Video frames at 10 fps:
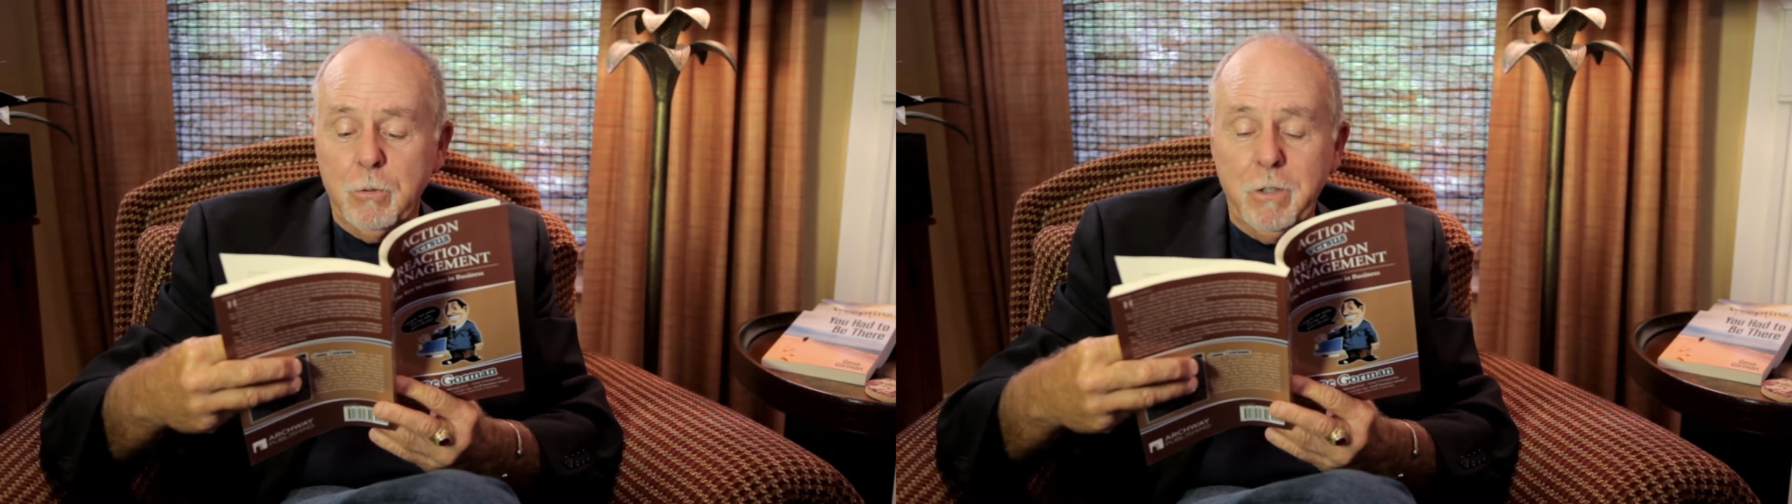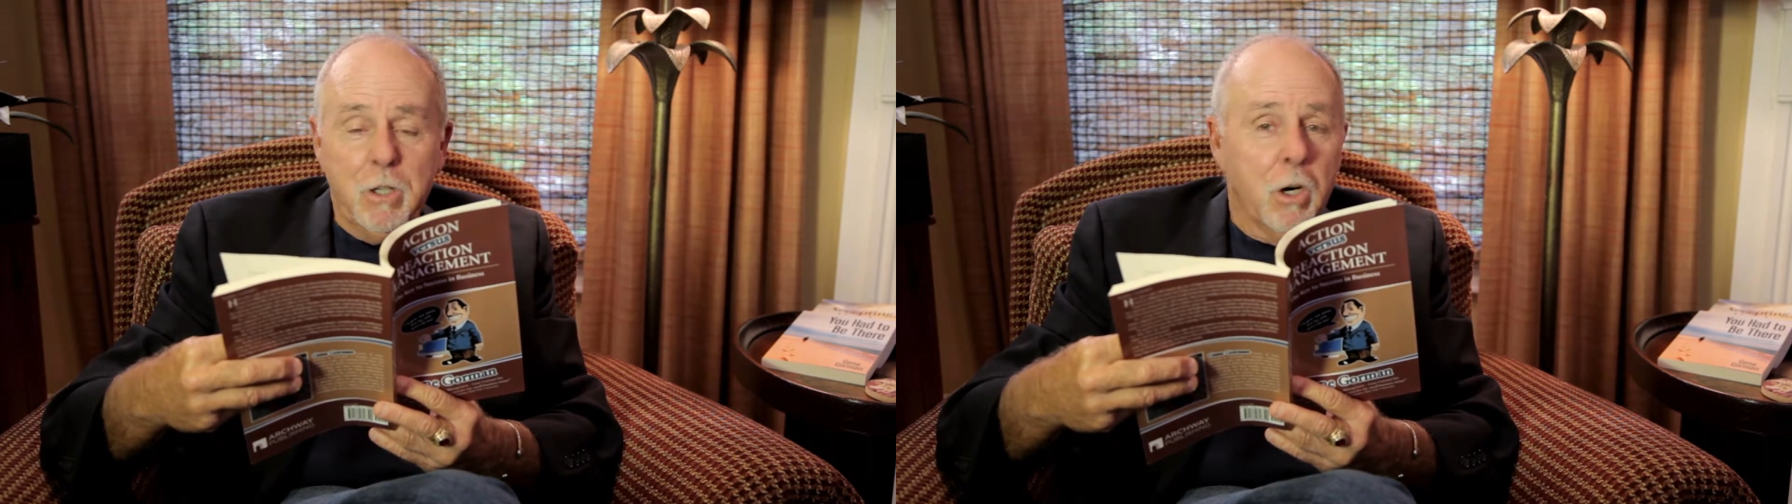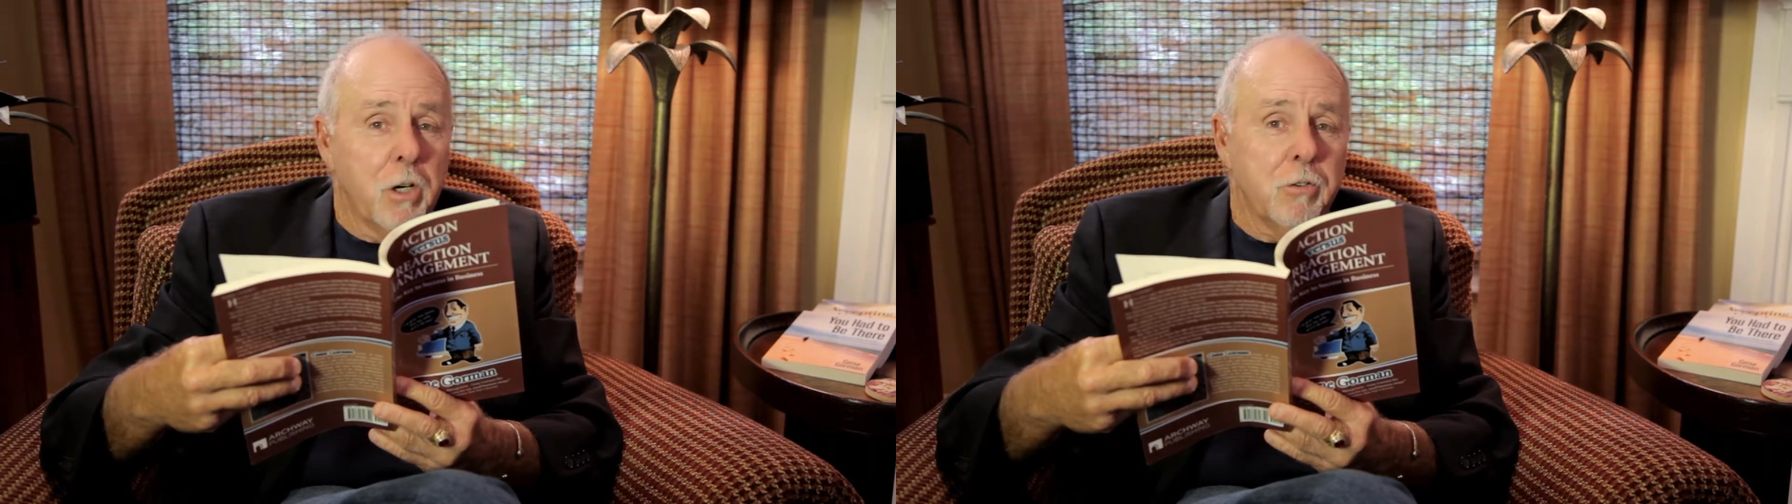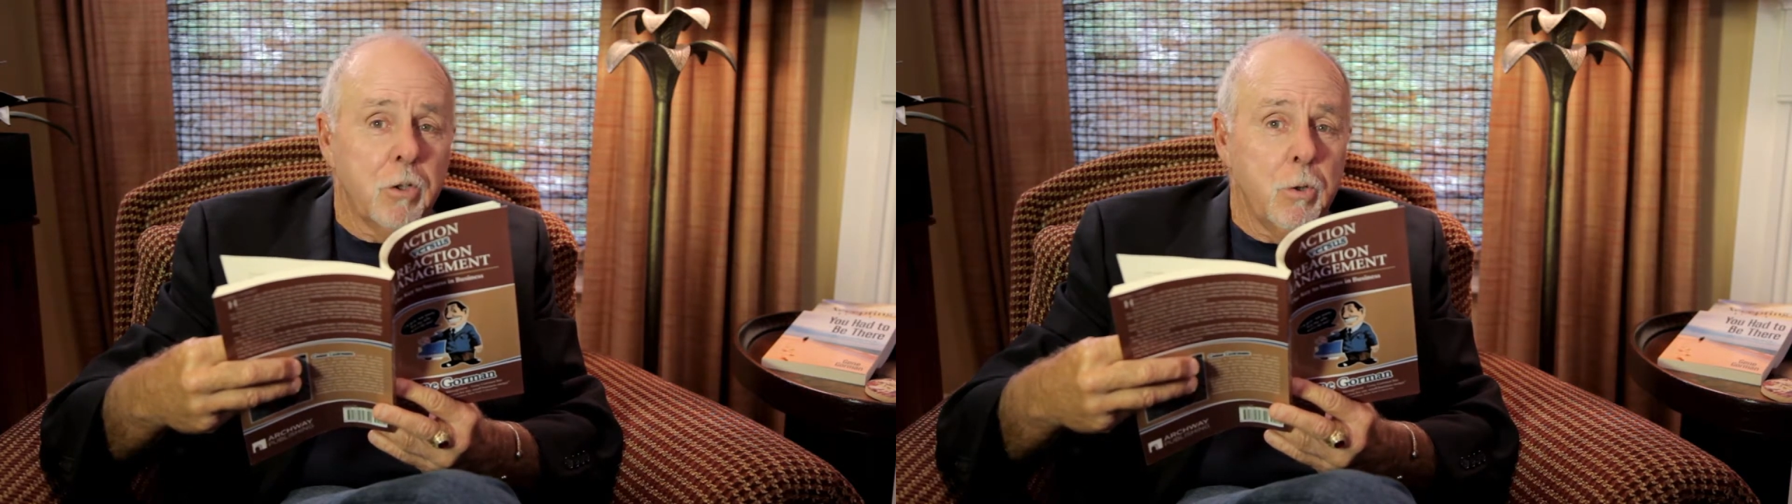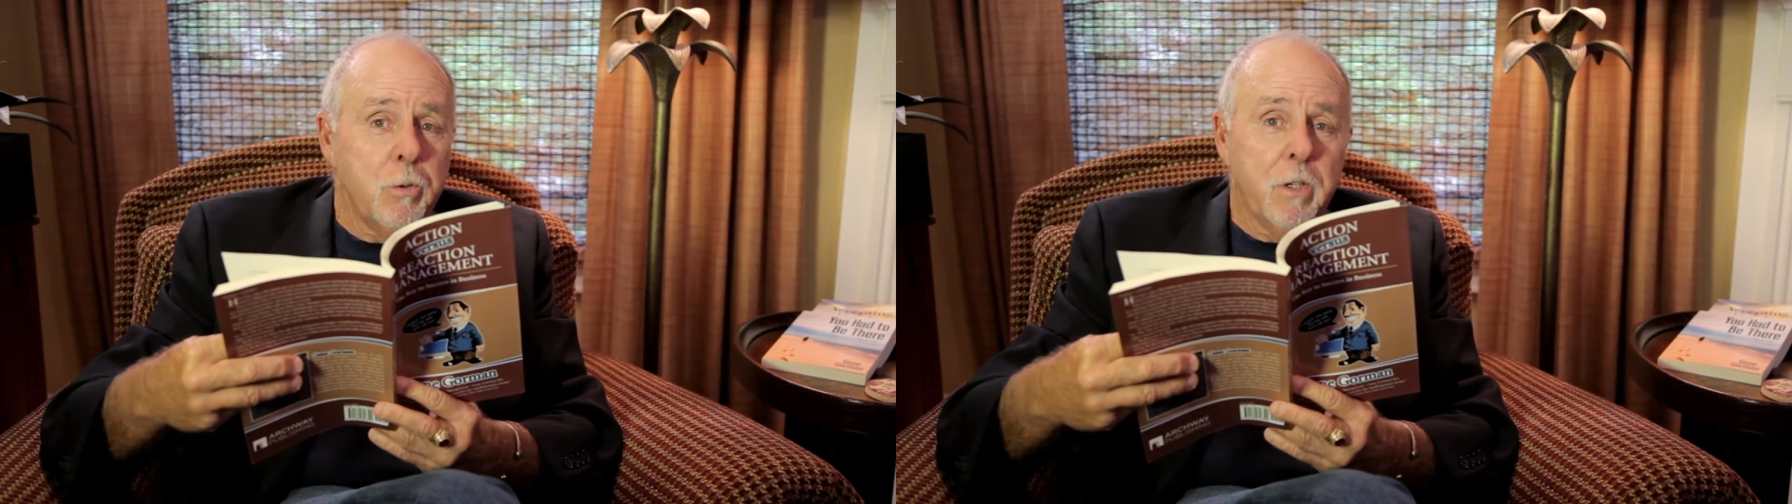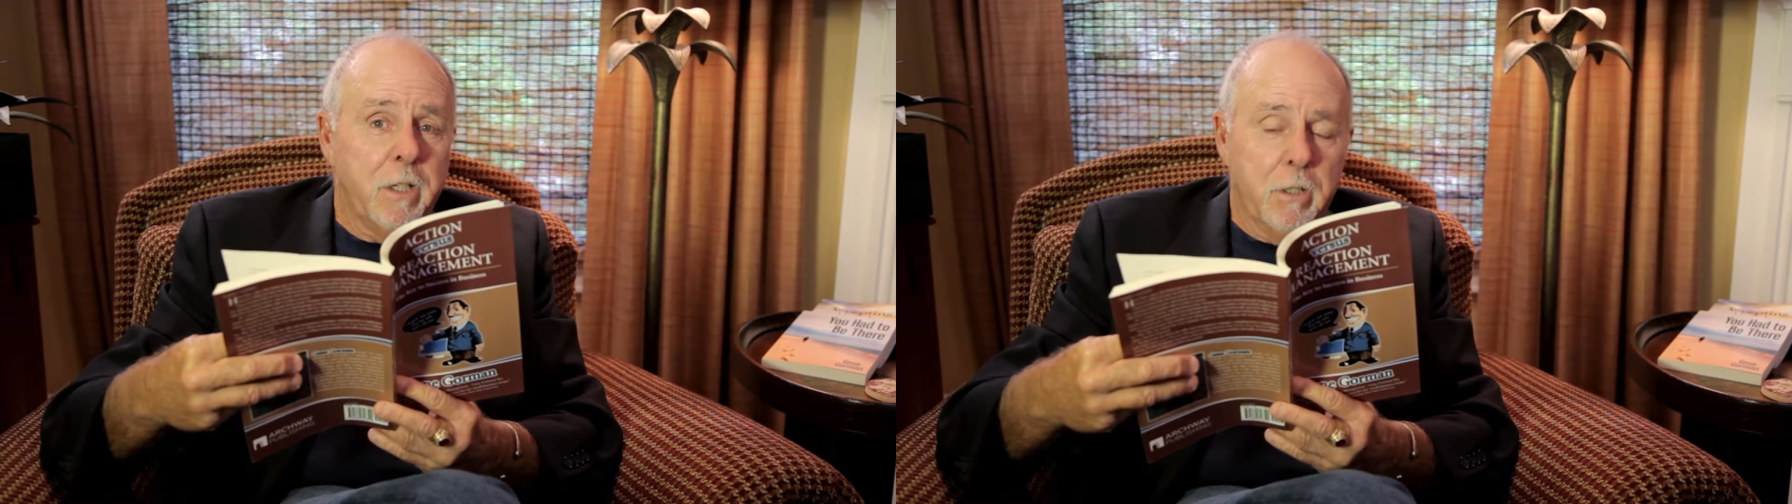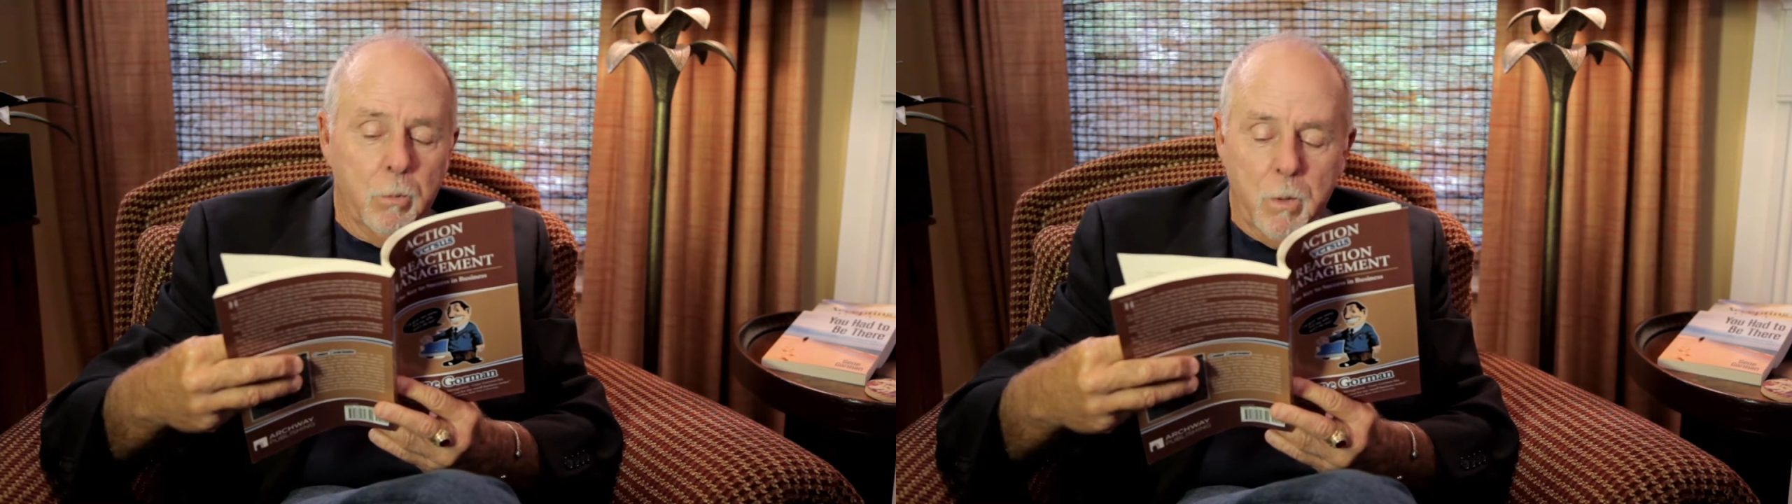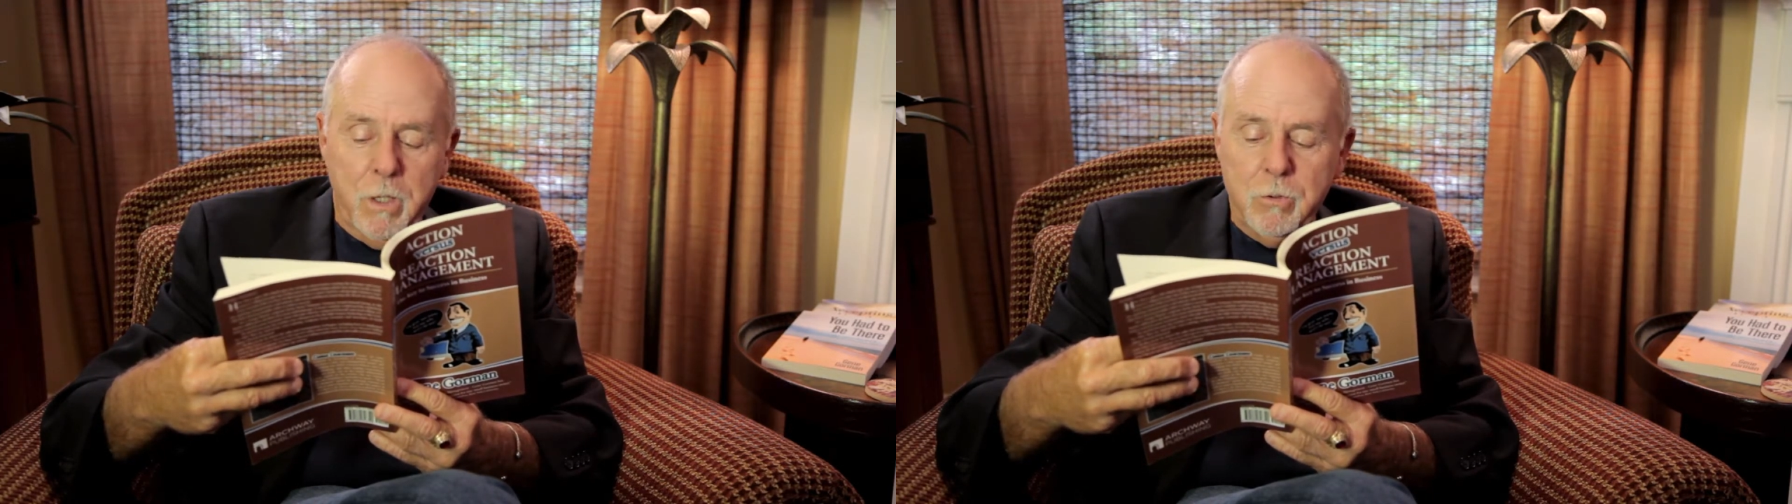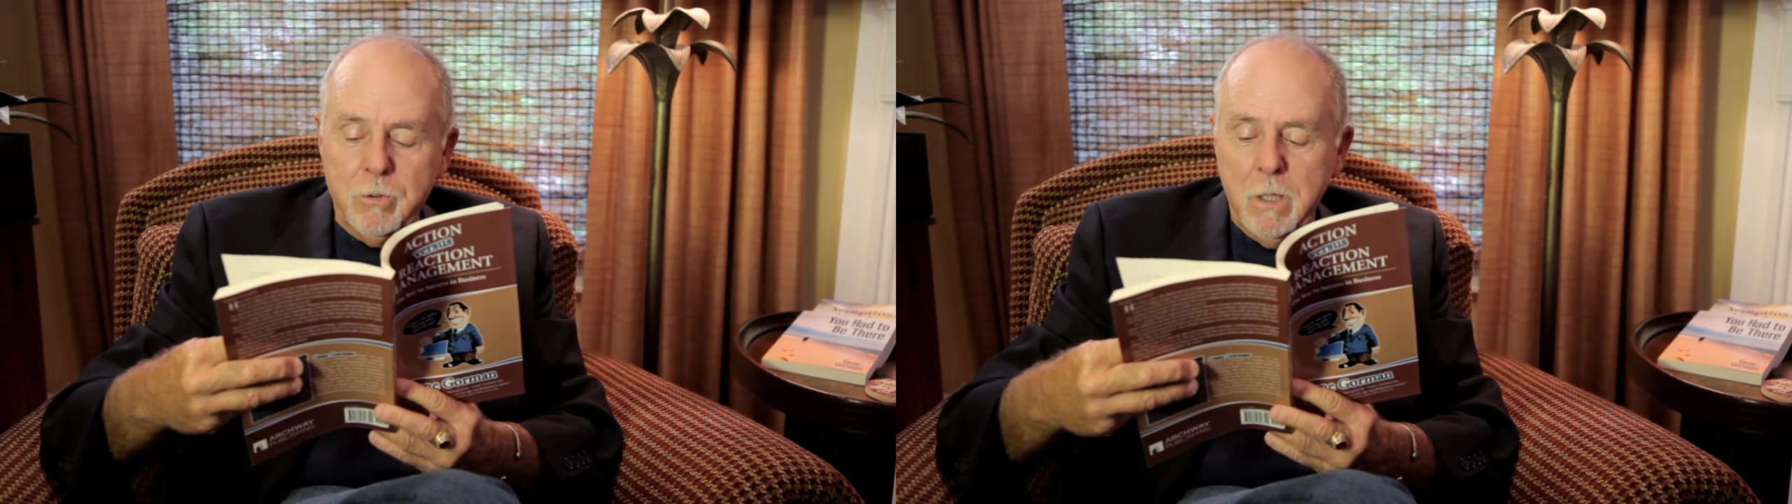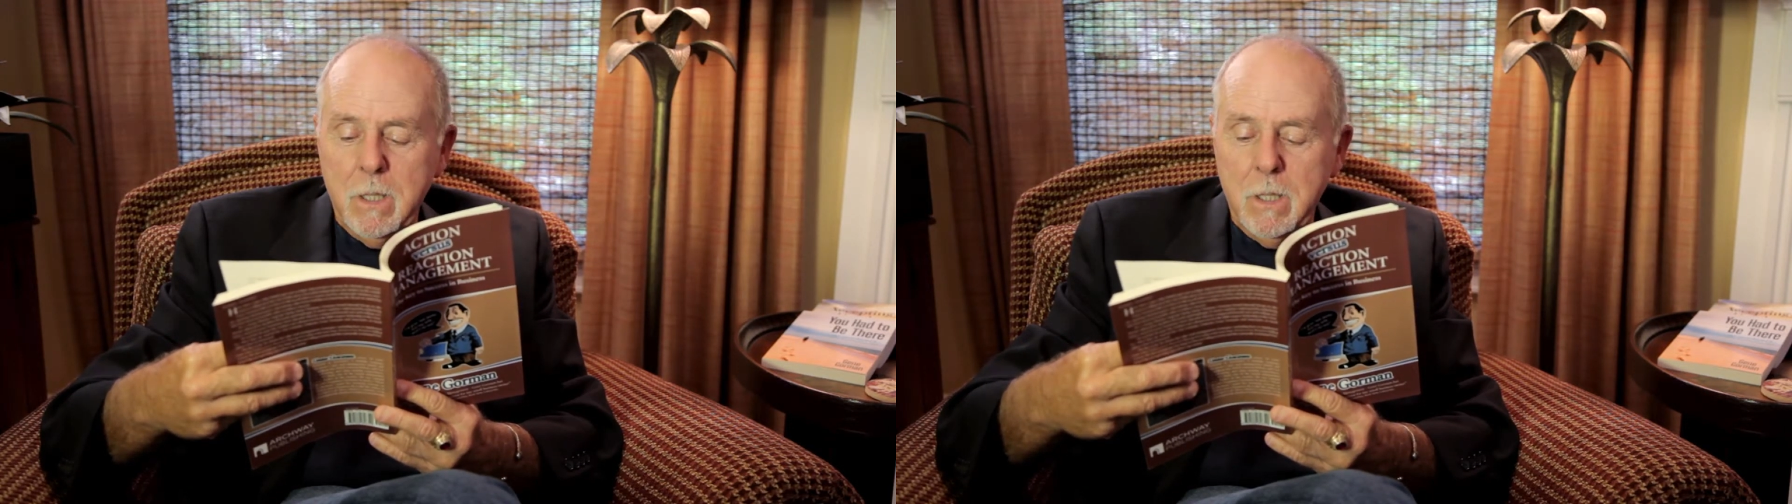regardless of who the leader was,